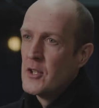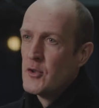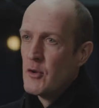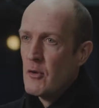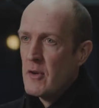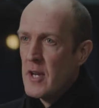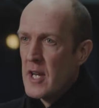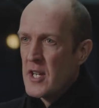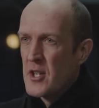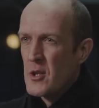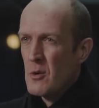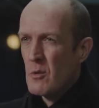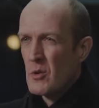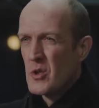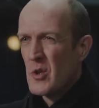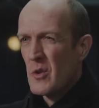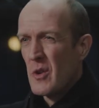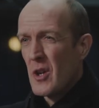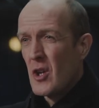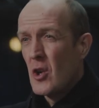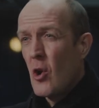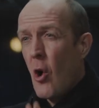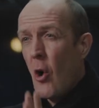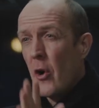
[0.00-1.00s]
traditional sort
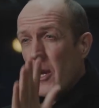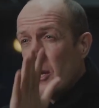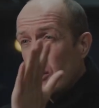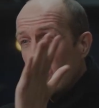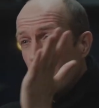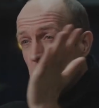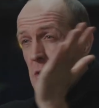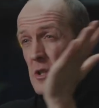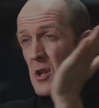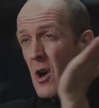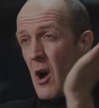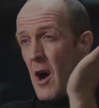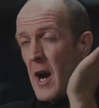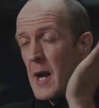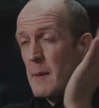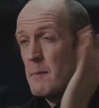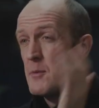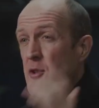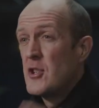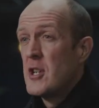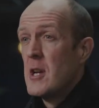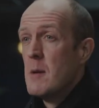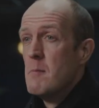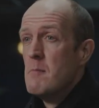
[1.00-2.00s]
of conical type
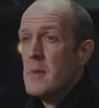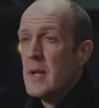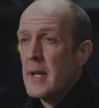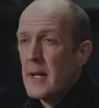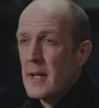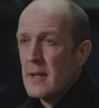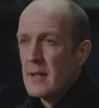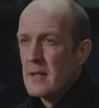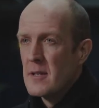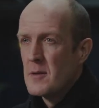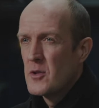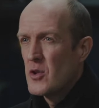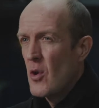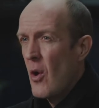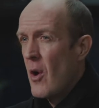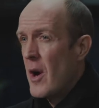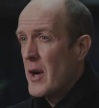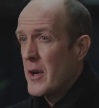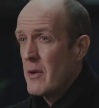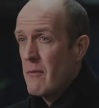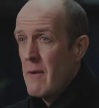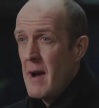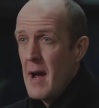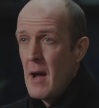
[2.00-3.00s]
chimneys
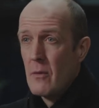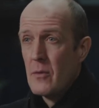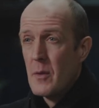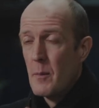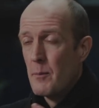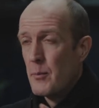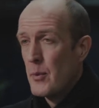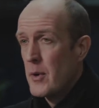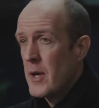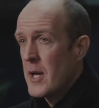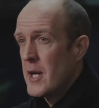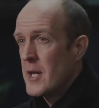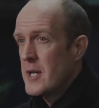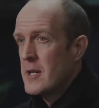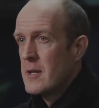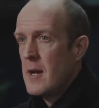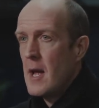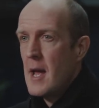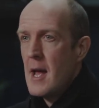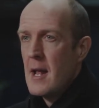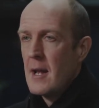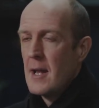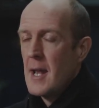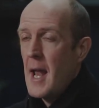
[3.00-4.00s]
dotted around the British
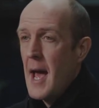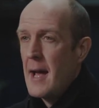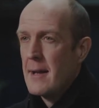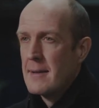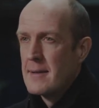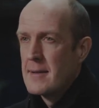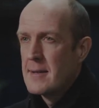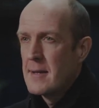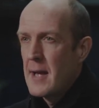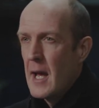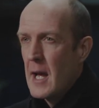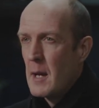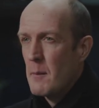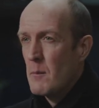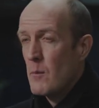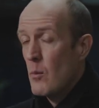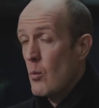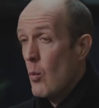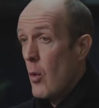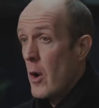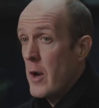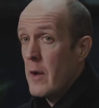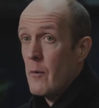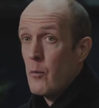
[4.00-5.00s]
landscape,
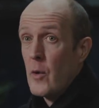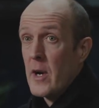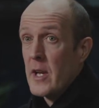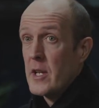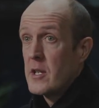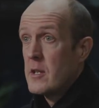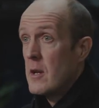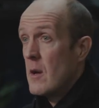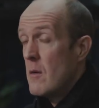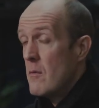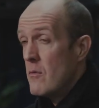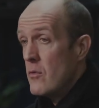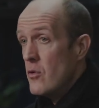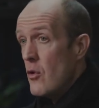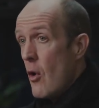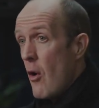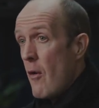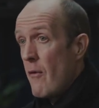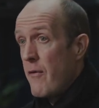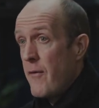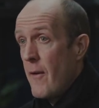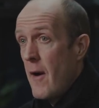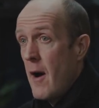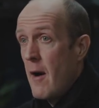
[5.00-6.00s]
one of which
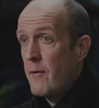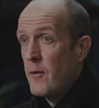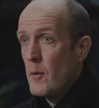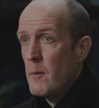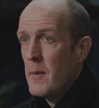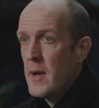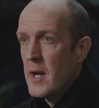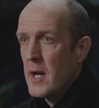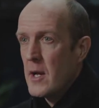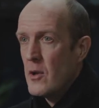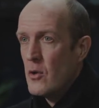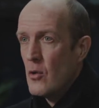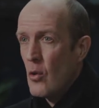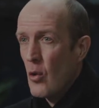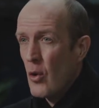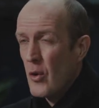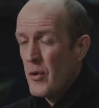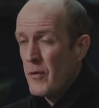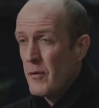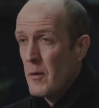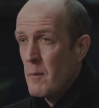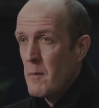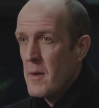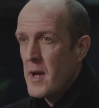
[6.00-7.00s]
not far from here, north
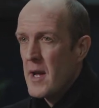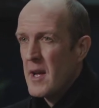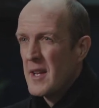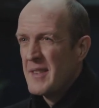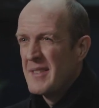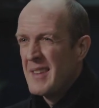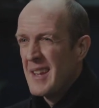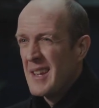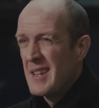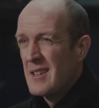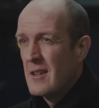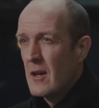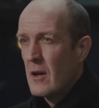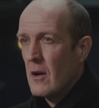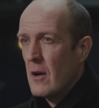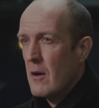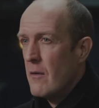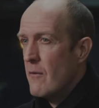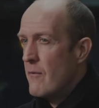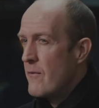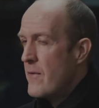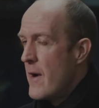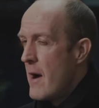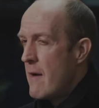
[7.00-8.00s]
from here,
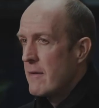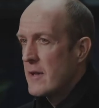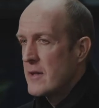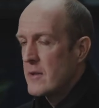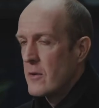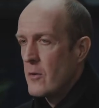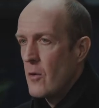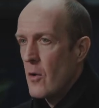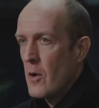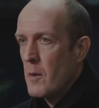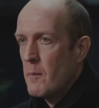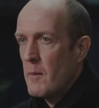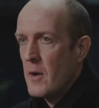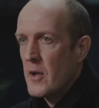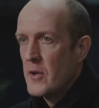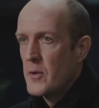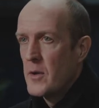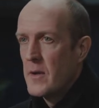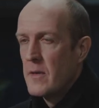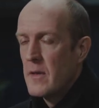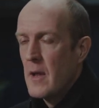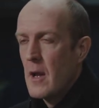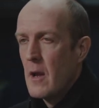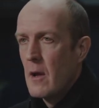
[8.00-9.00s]
Didcot, very synonymous
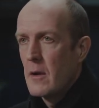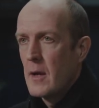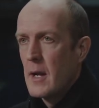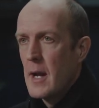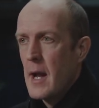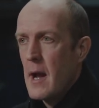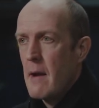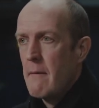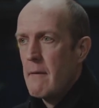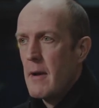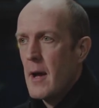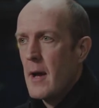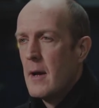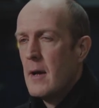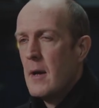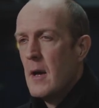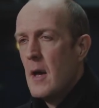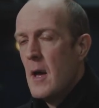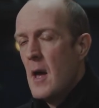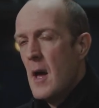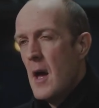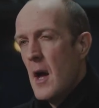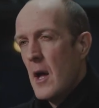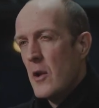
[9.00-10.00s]
in the local area,
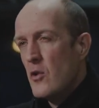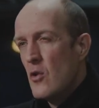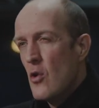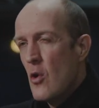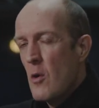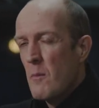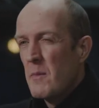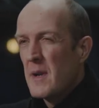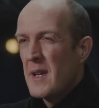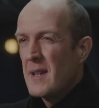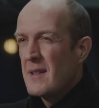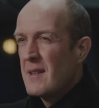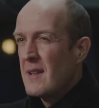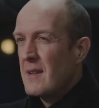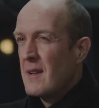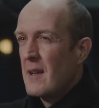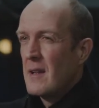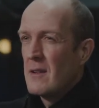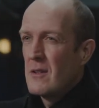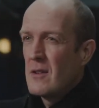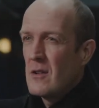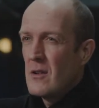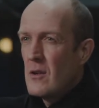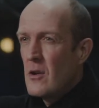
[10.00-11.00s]
and normally you see
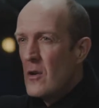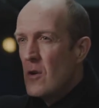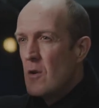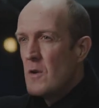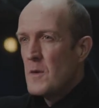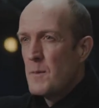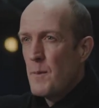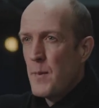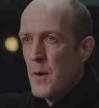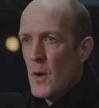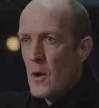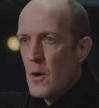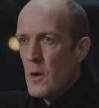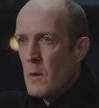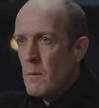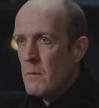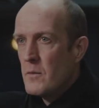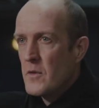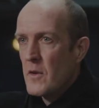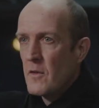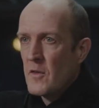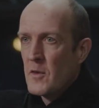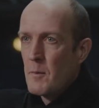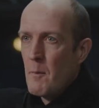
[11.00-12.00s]
these huge
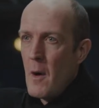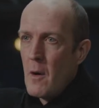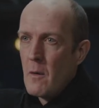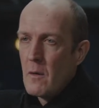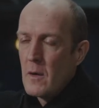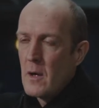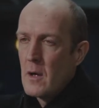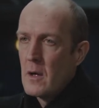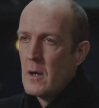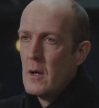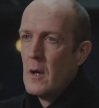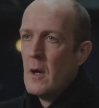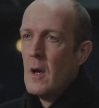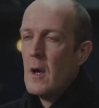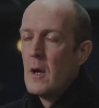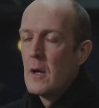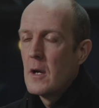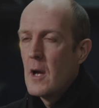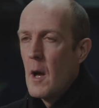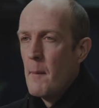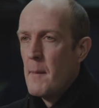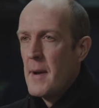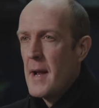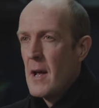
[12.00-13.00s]
plumes of smoke
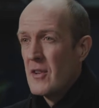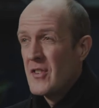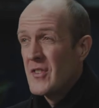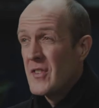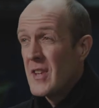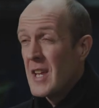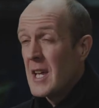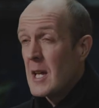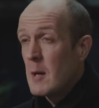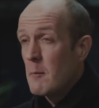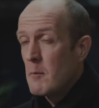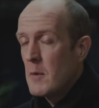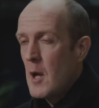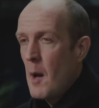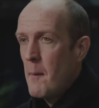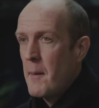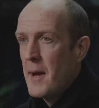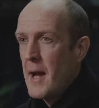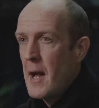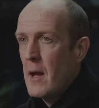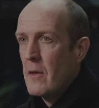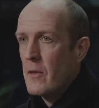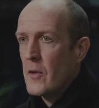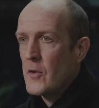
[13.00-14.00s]
coming out, steam
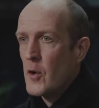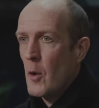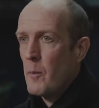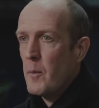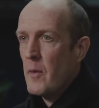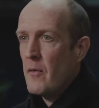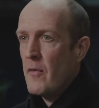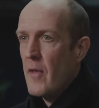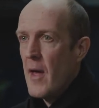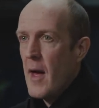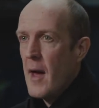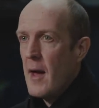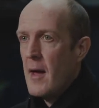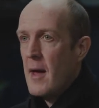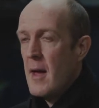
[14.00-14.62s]
coming out the top of that.